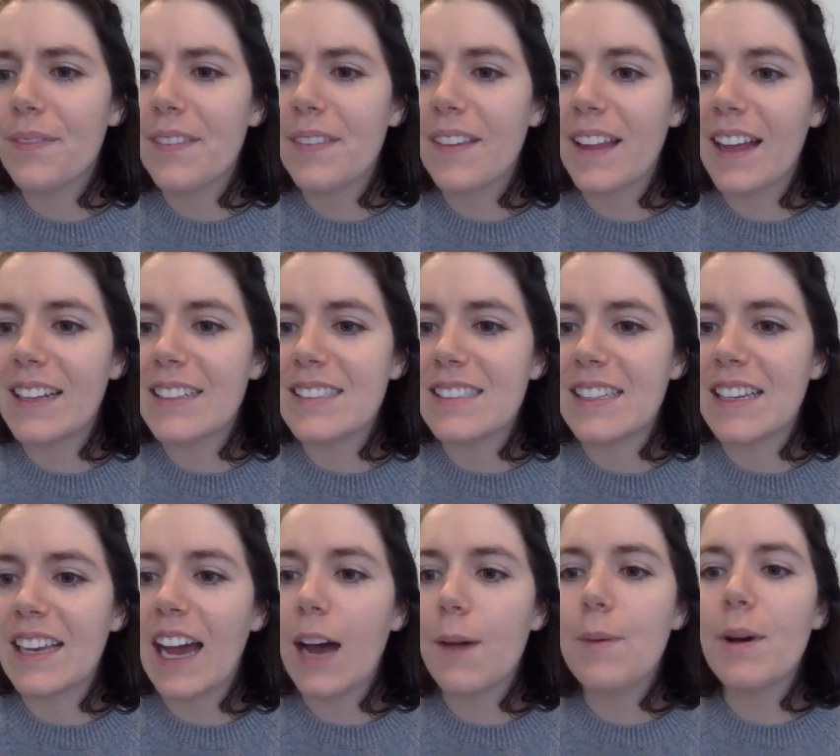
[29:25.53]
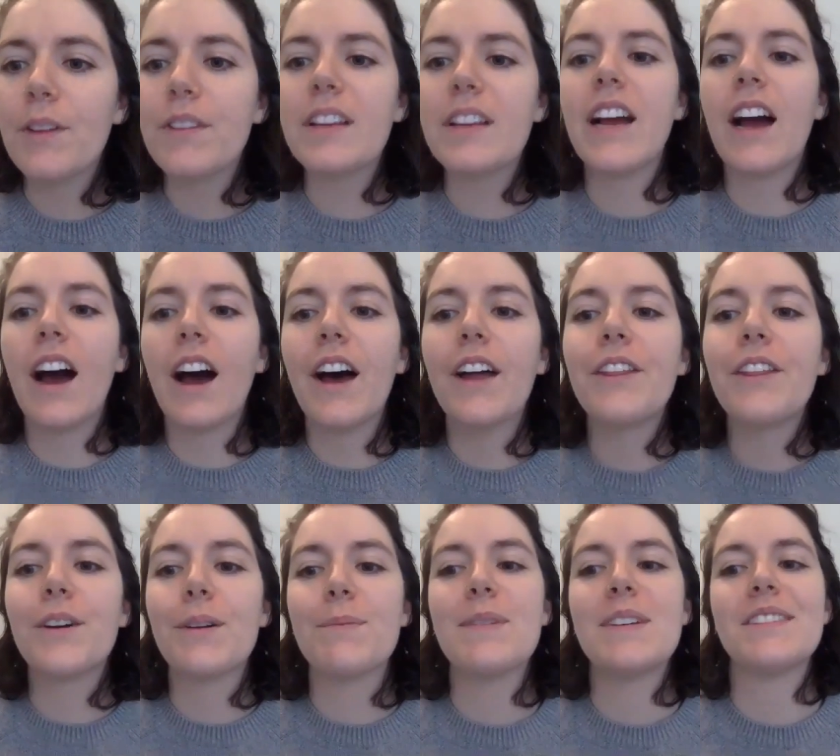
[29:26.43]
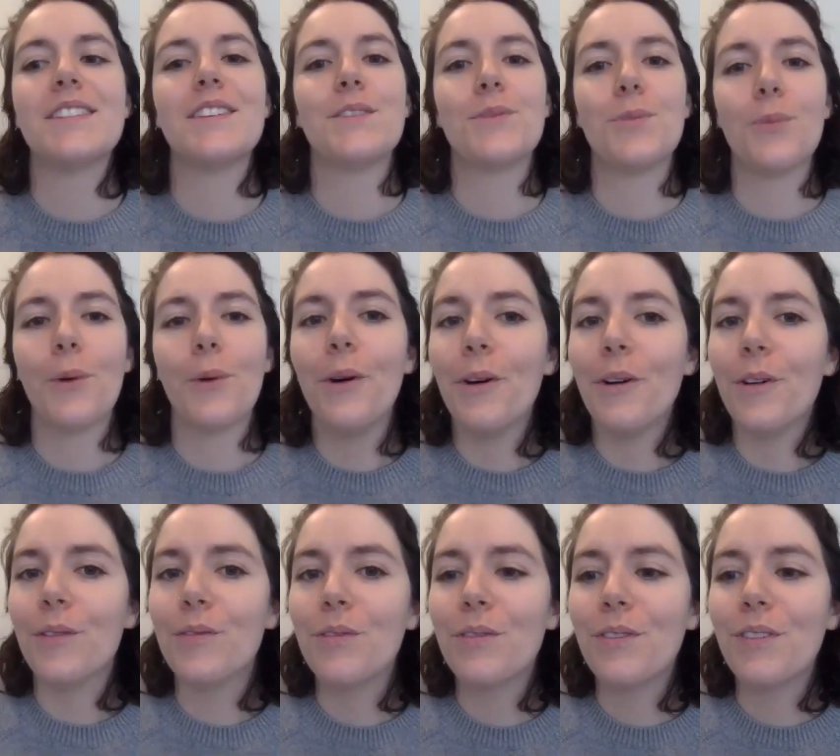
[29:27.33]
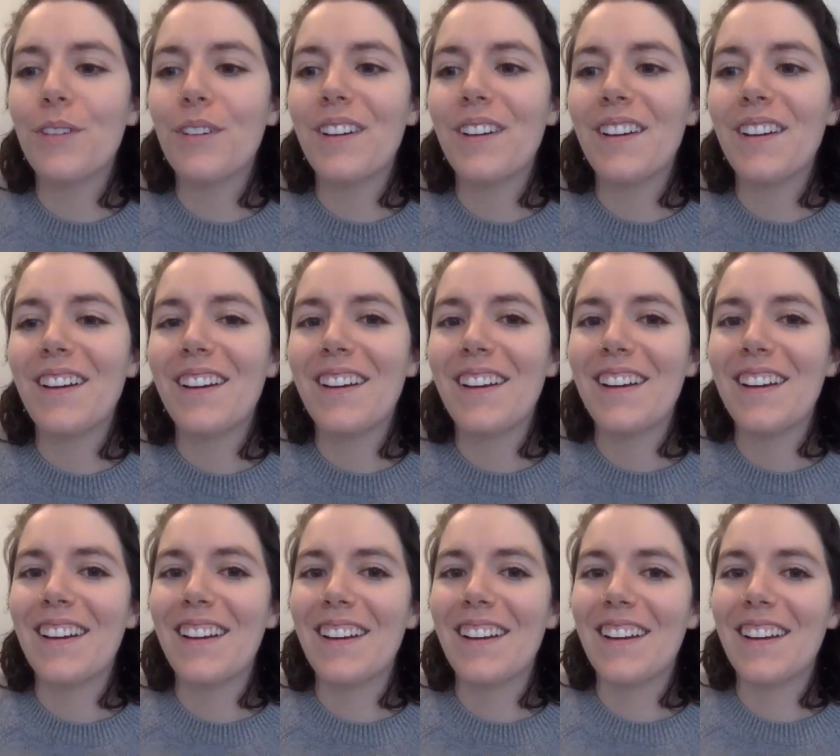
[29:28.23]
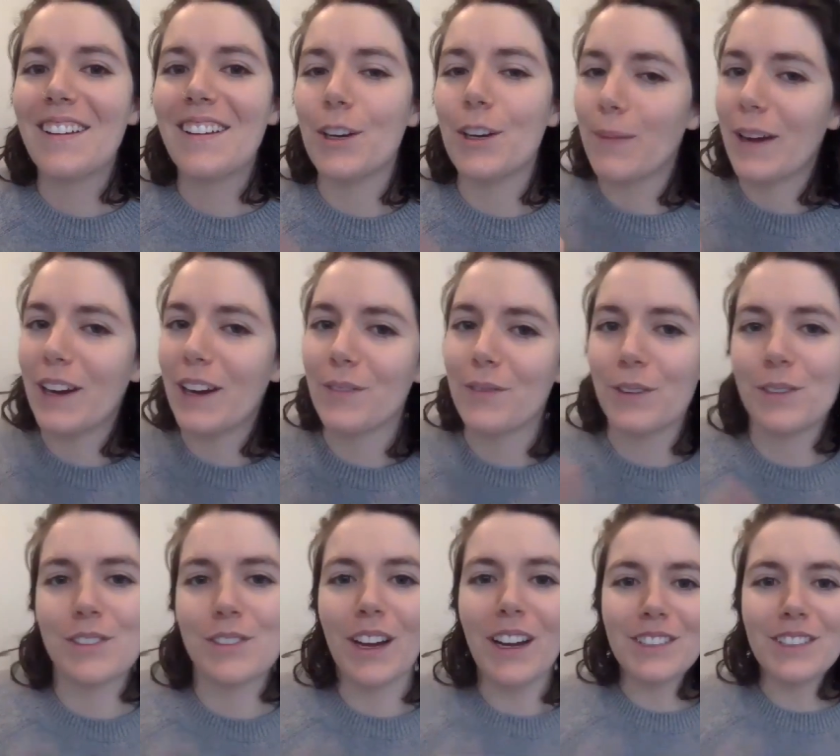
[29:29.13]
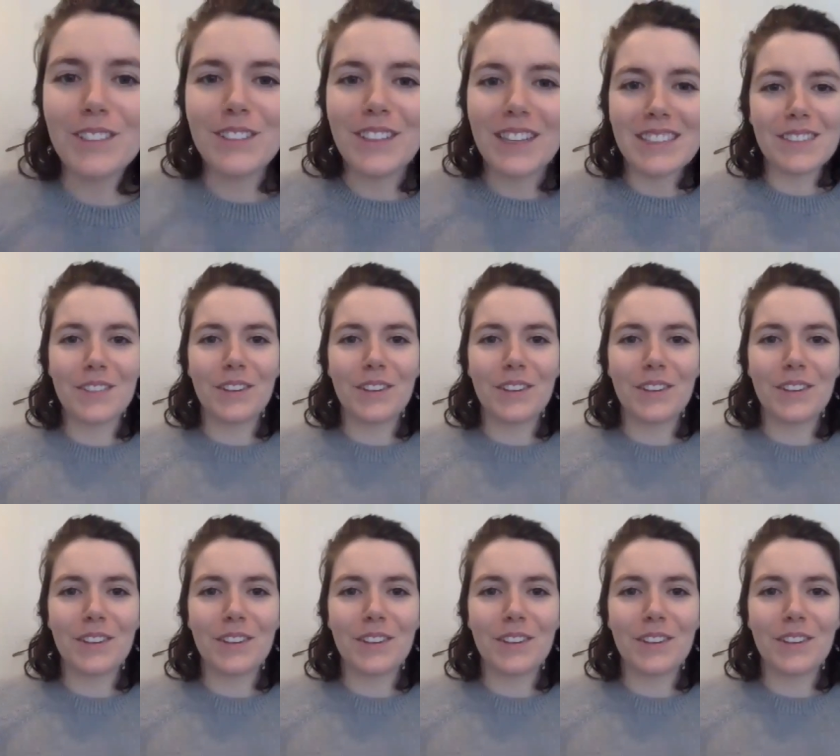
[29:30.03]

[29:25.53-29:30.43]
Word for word: Let's see, how about the other Mrs. Wolf? Your microphone's on. Do you guys have